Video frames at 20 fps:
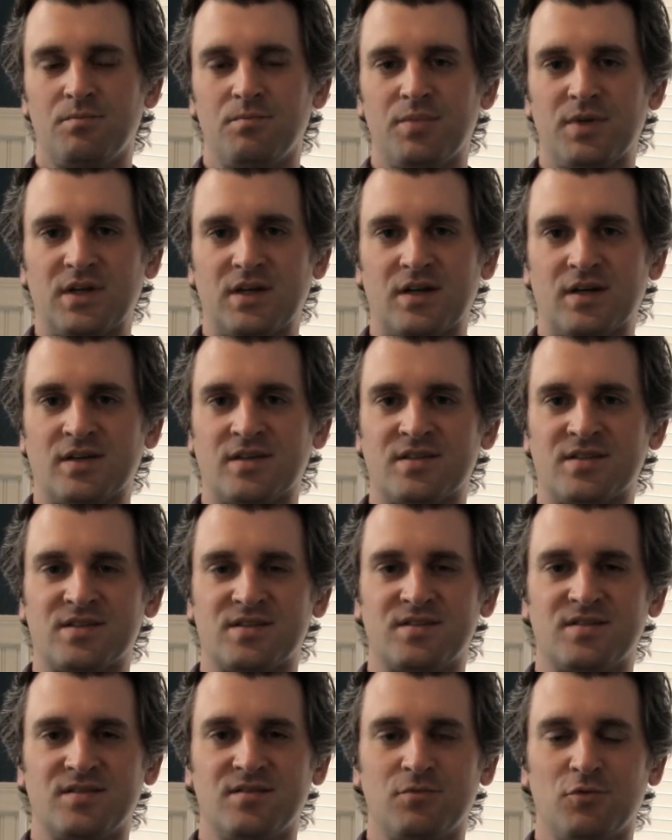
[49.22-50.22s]

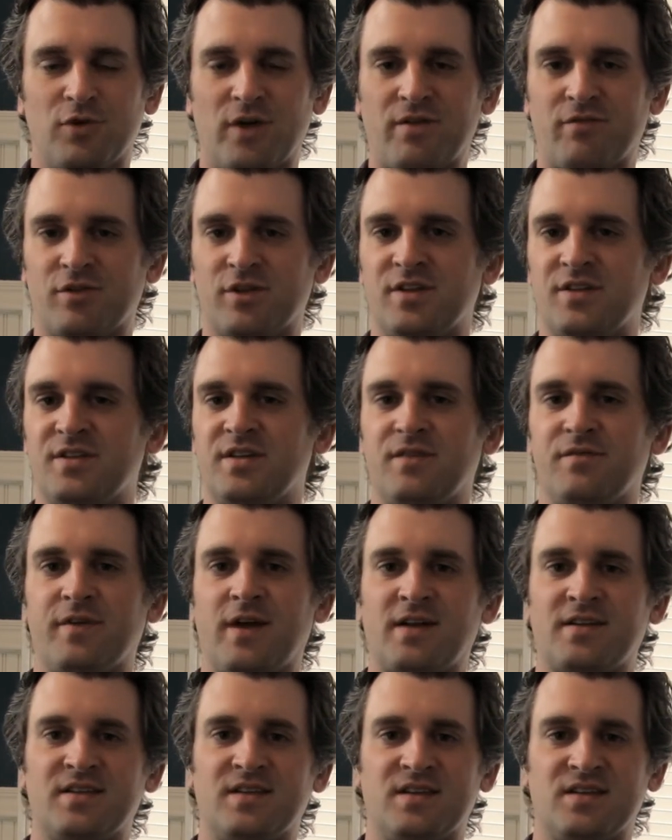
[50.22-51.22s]
because whatever the
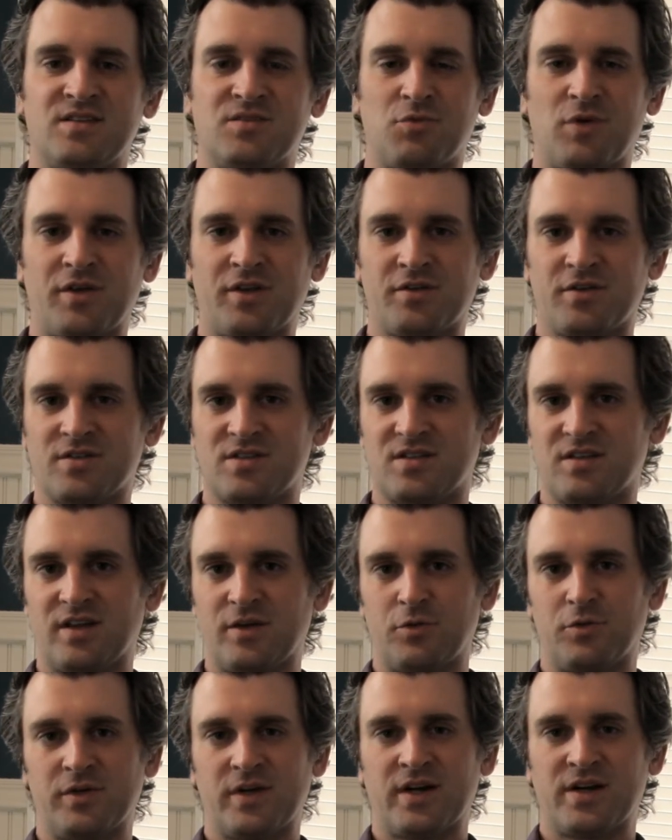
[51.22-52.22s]
defect is, whether it's
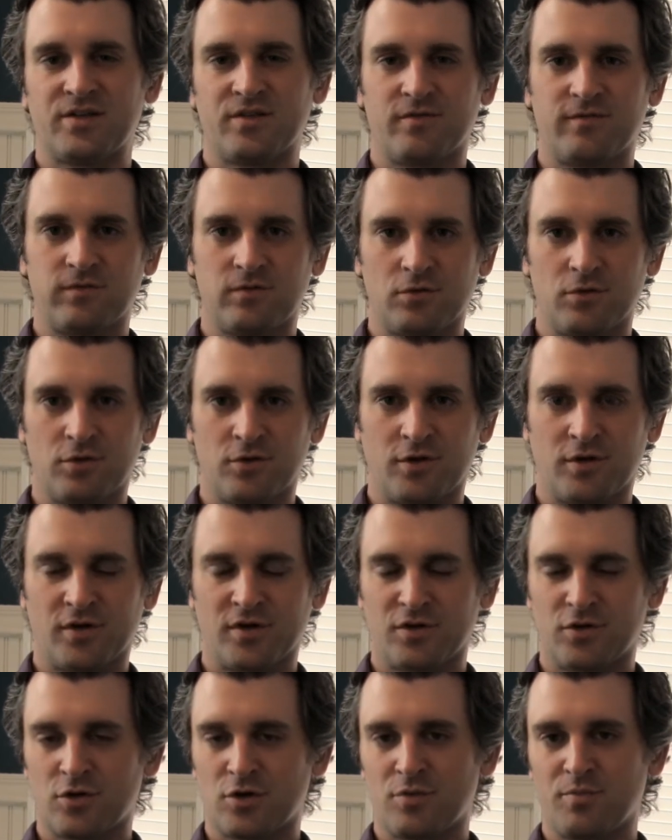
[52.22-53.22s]
liquid on the
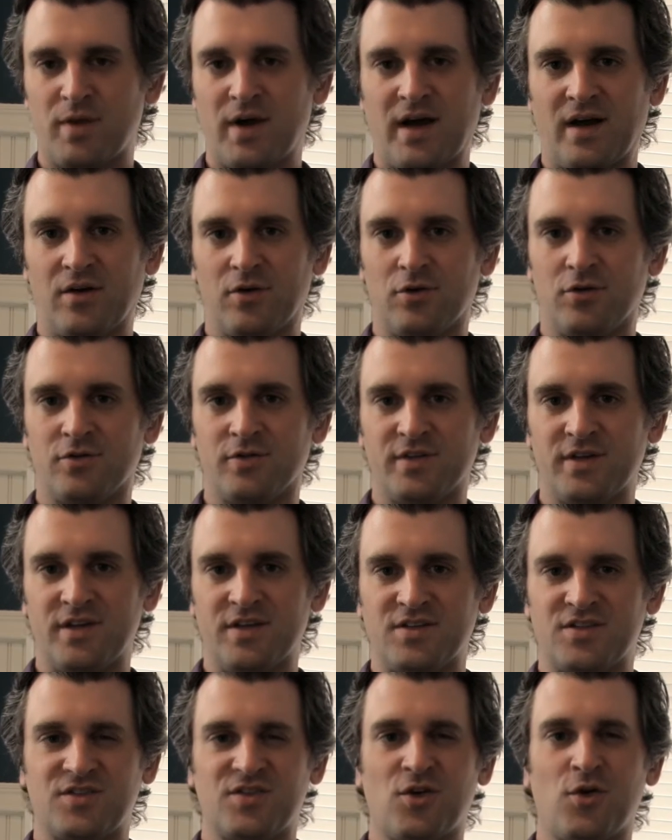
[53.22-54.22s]
floor or a pothole,
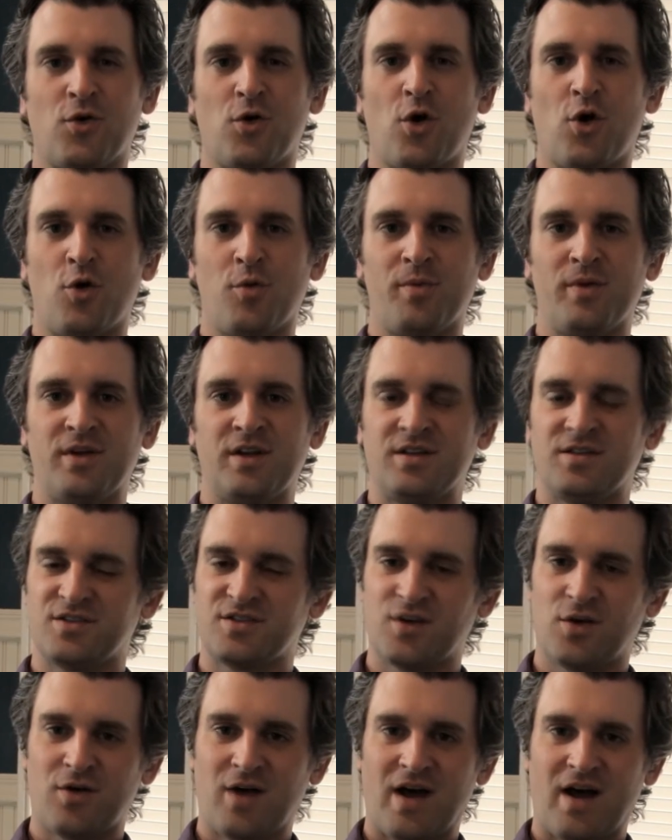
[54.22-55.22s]
is so open and
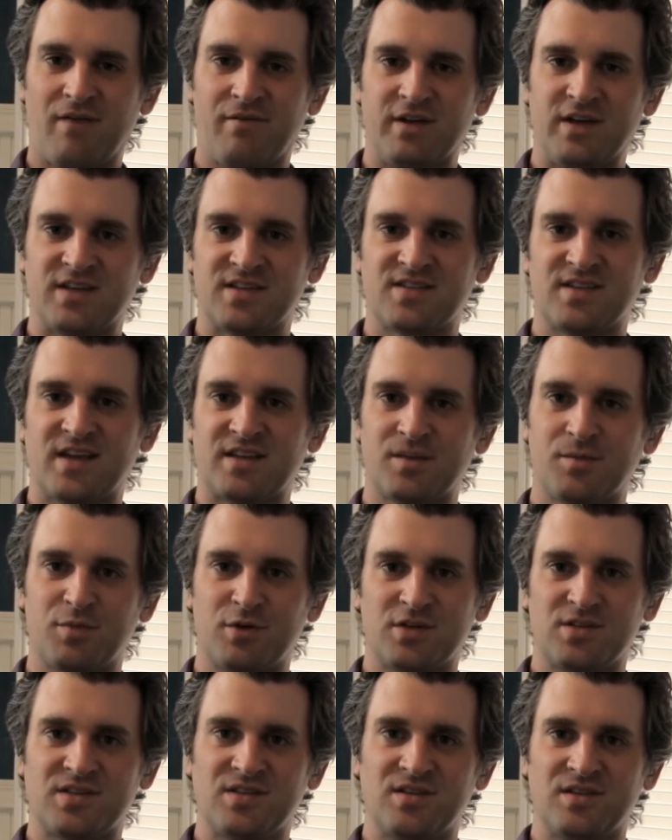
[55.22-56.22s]
so obvious that the
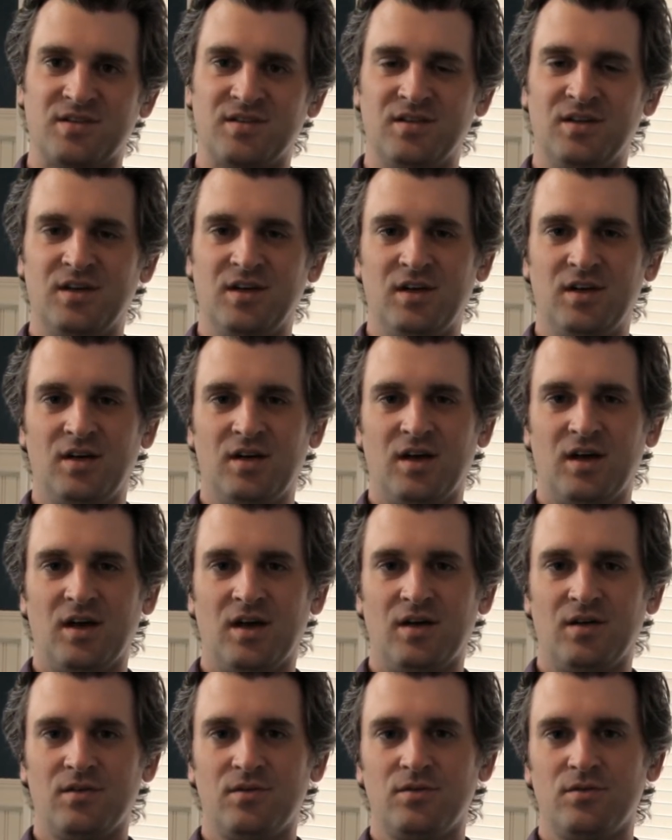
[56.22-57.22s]
person
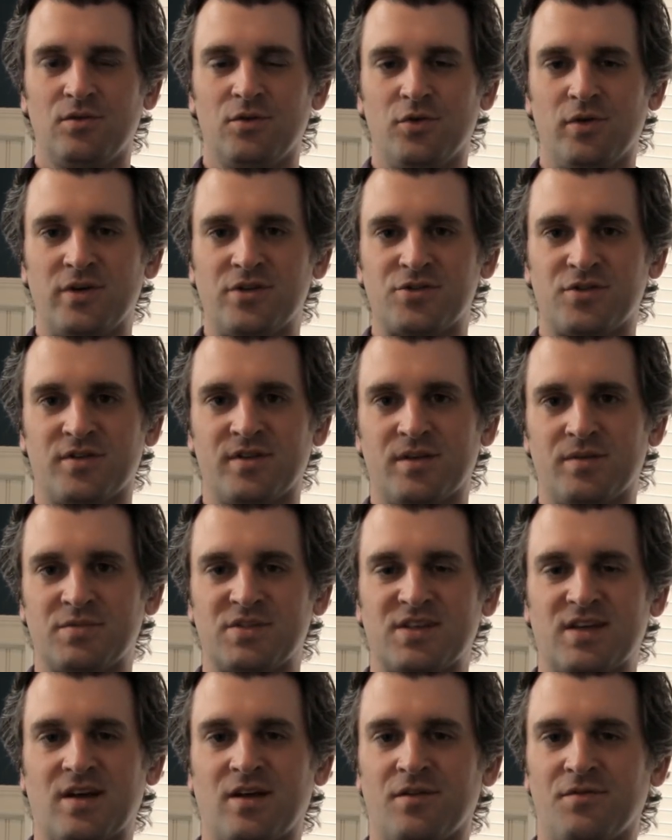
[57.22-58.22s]
who injured
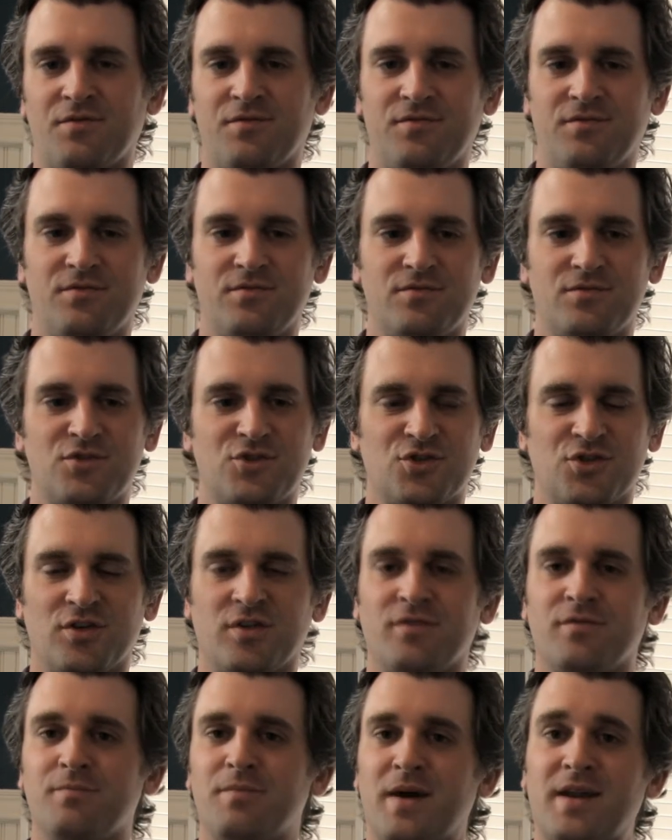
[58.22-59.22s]
themselves should
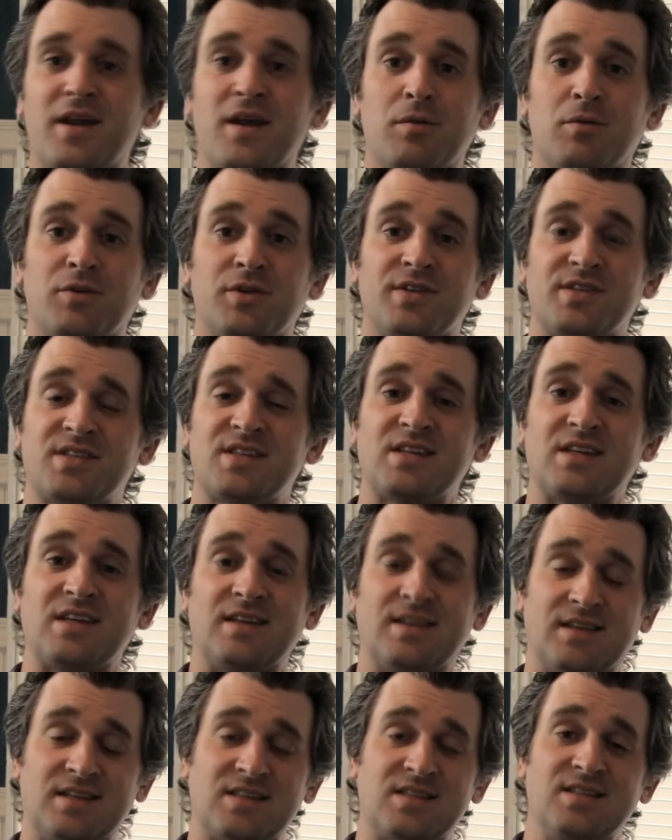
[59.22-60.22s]
have been able to see
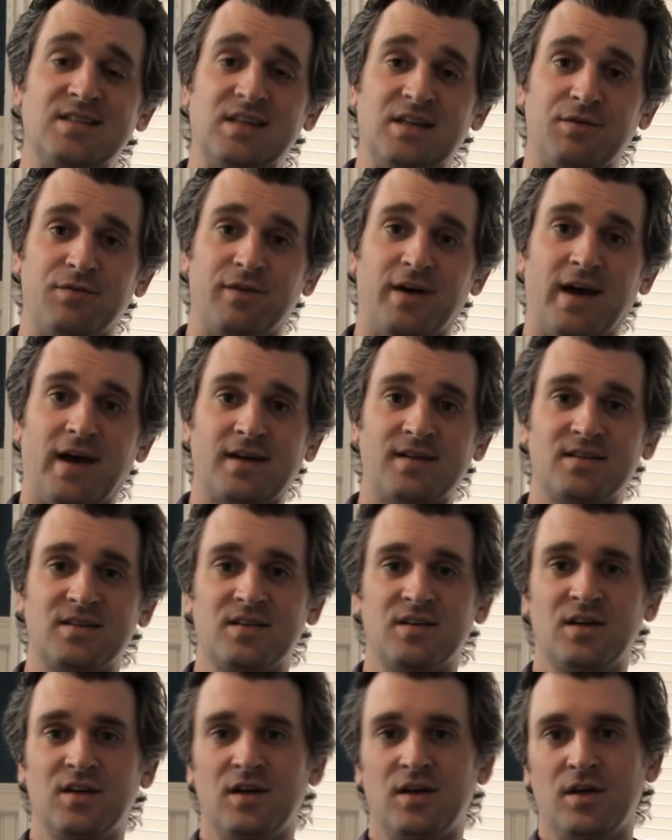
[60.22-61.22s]
this defect
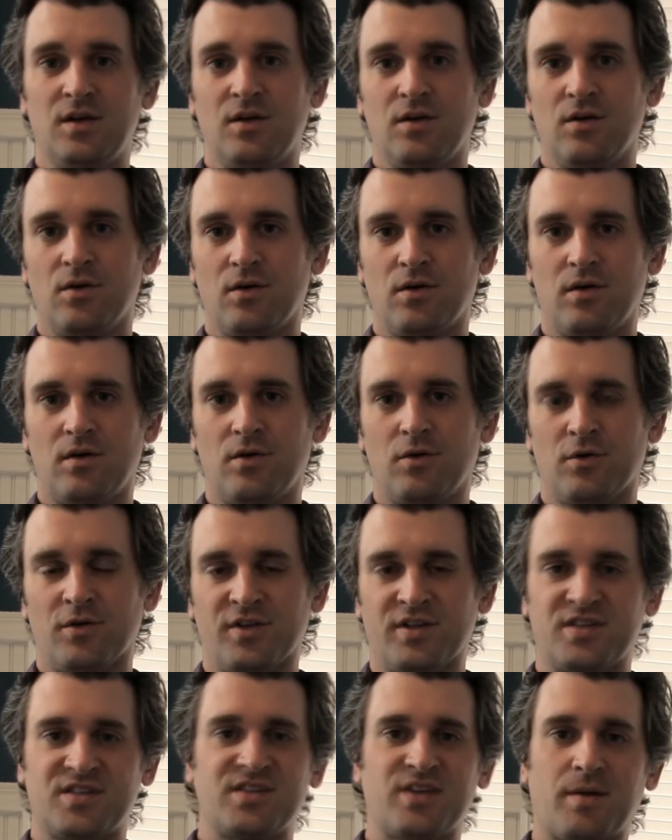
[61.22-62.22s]
or
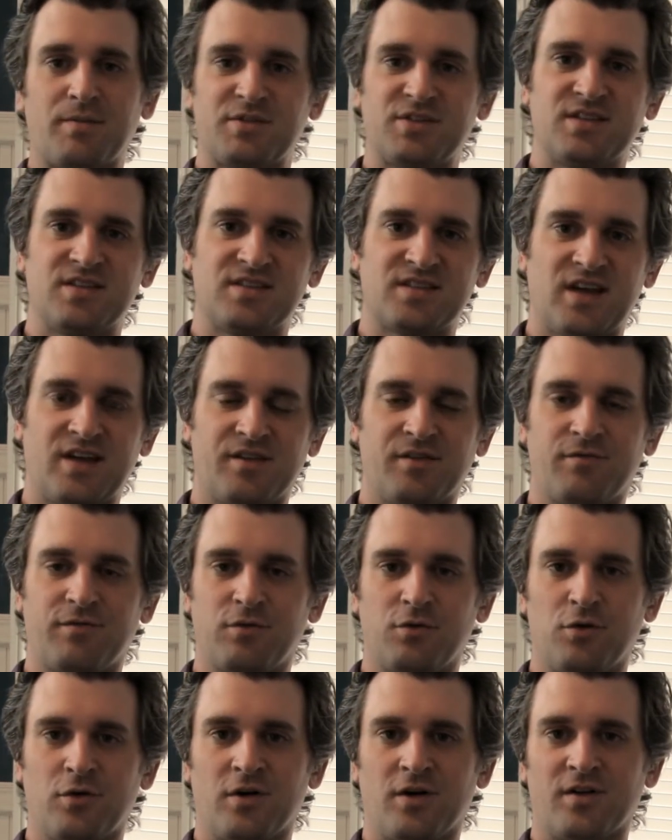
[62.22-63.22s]
this substance on the
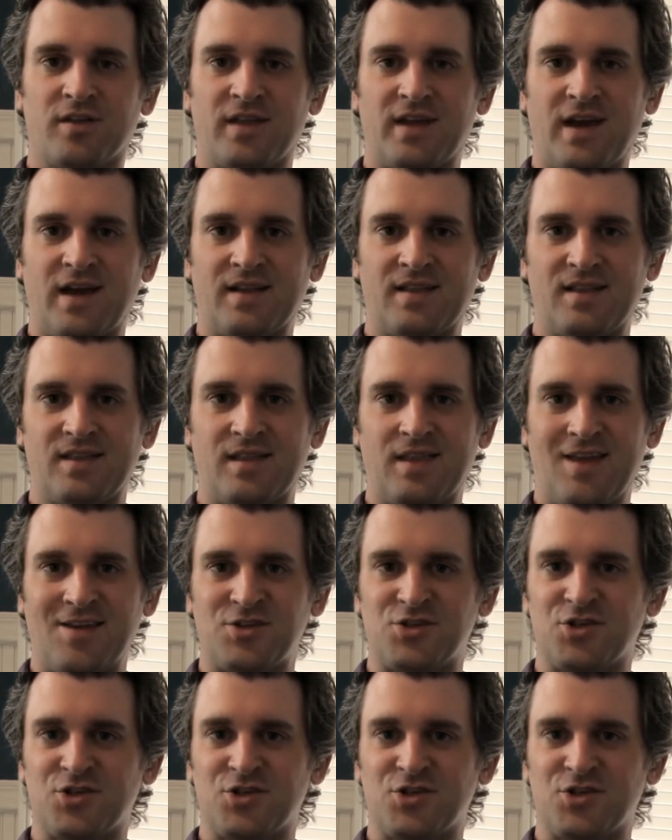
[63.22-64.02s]
floor, that they